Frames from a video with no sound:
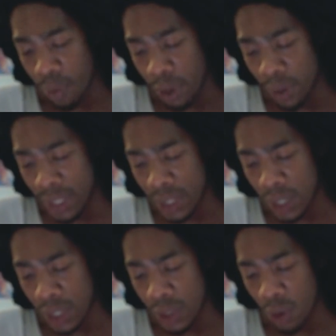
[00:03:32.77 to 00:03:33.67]
A boil is
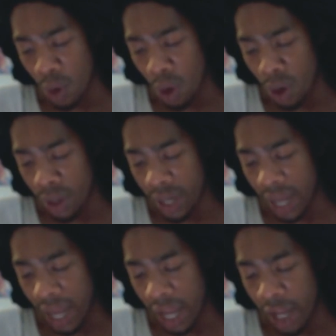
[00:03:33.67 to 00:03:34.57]
also called
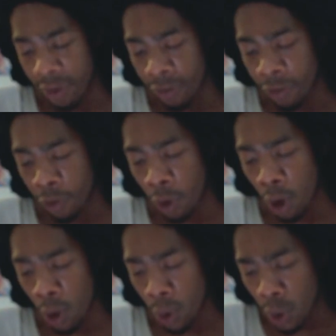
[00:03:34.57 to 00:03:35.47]
a
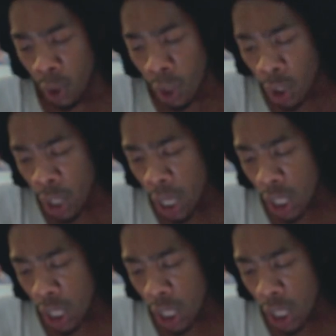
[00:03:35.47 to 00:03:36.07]
furuncle.